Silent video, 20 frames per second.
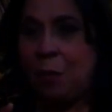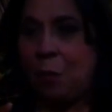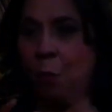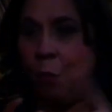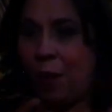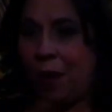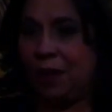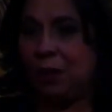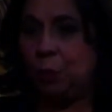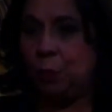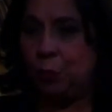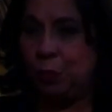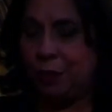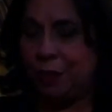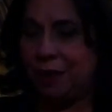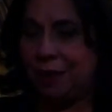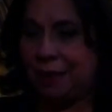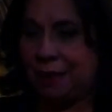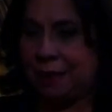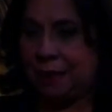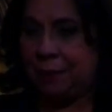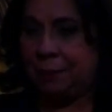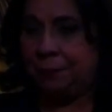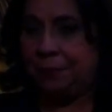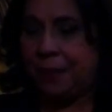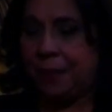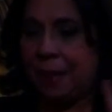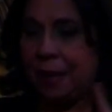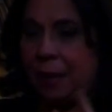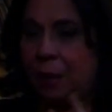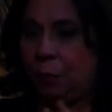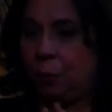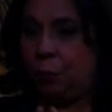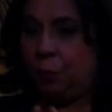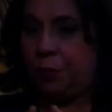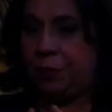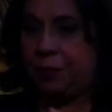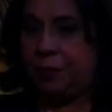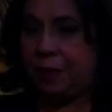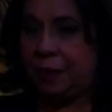While working
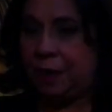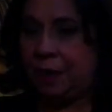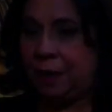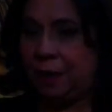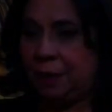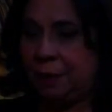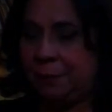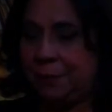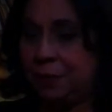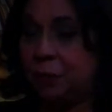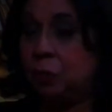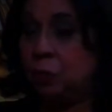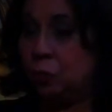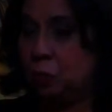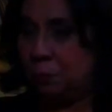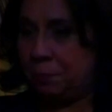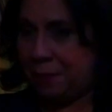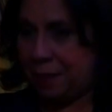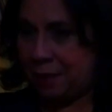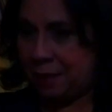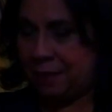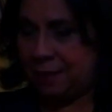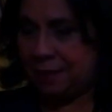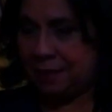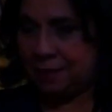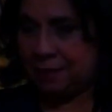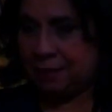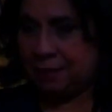with uh, Alberto the,